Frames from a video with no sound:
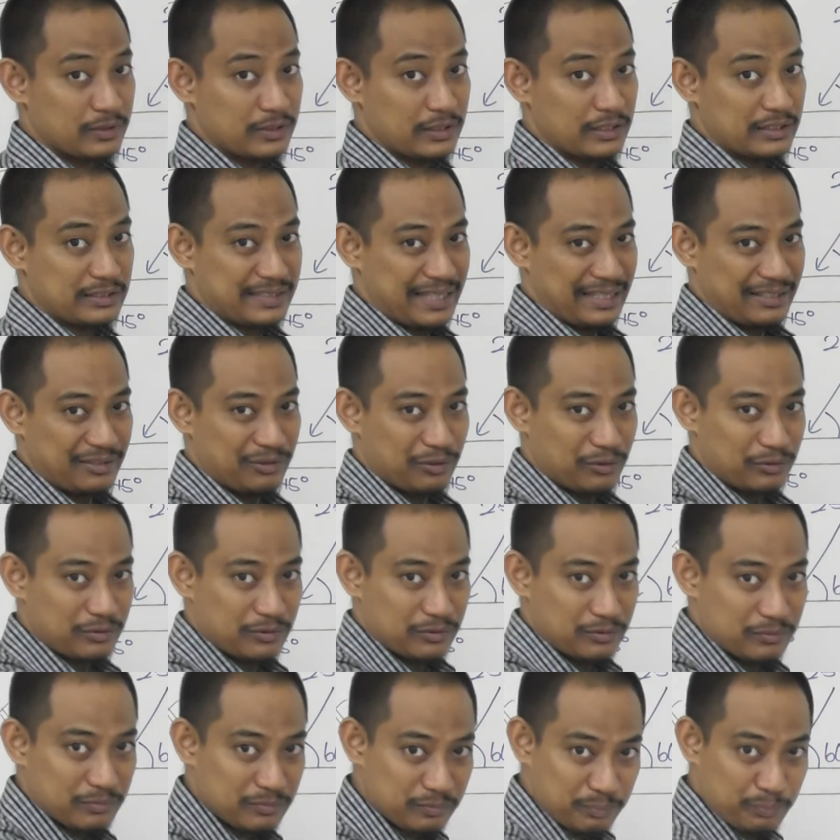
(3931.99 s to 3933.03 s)
It
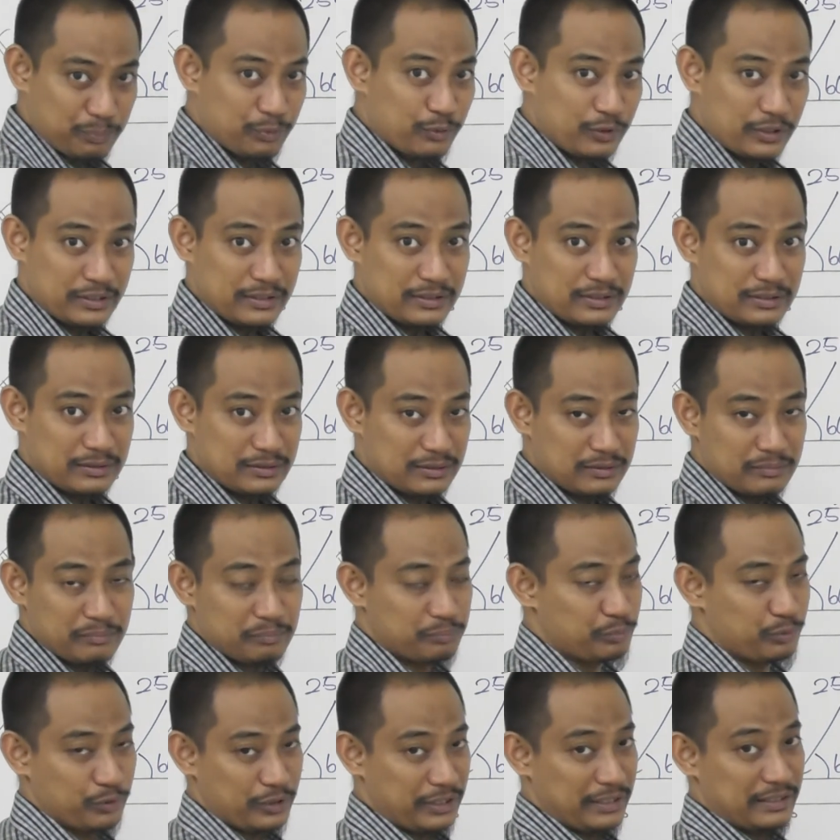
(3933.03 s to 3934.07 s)
cannot pull
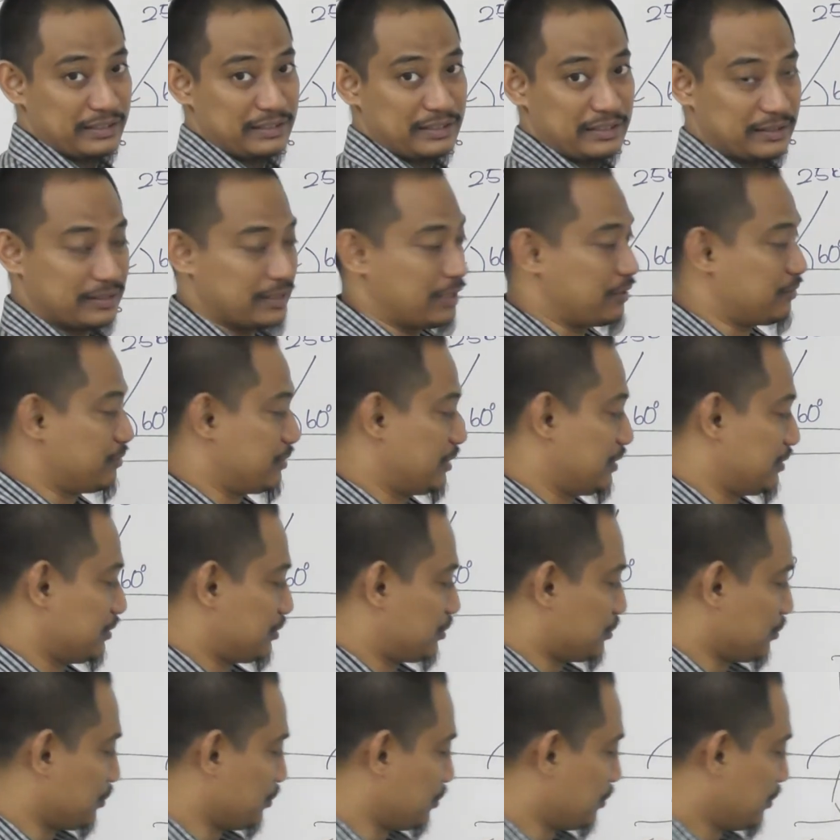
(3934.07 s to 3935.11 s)
anything down, right?
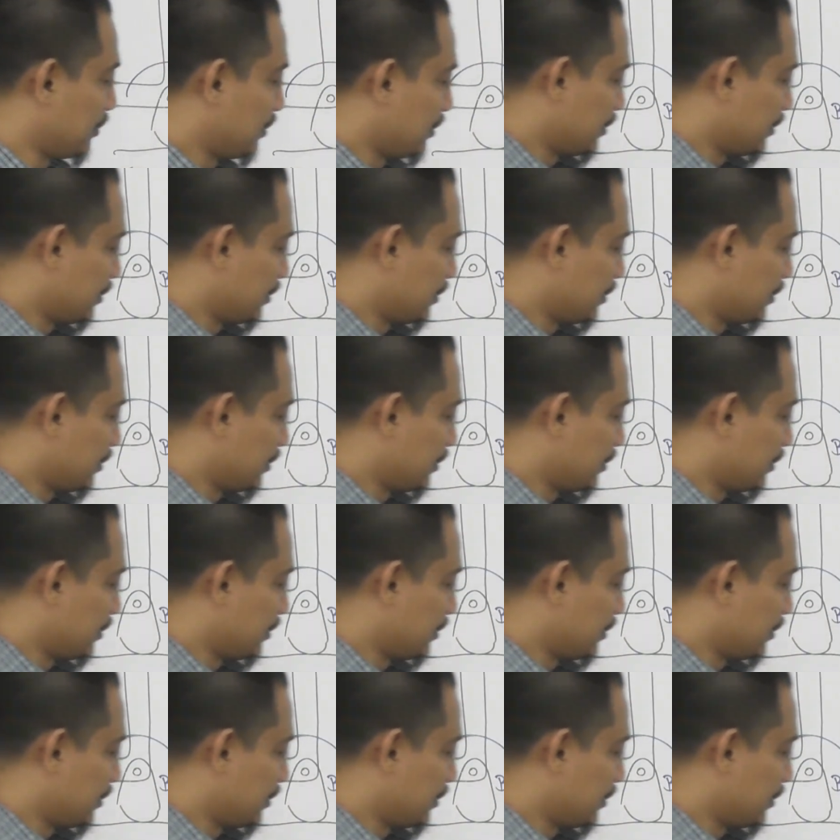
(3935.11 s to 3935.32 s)
So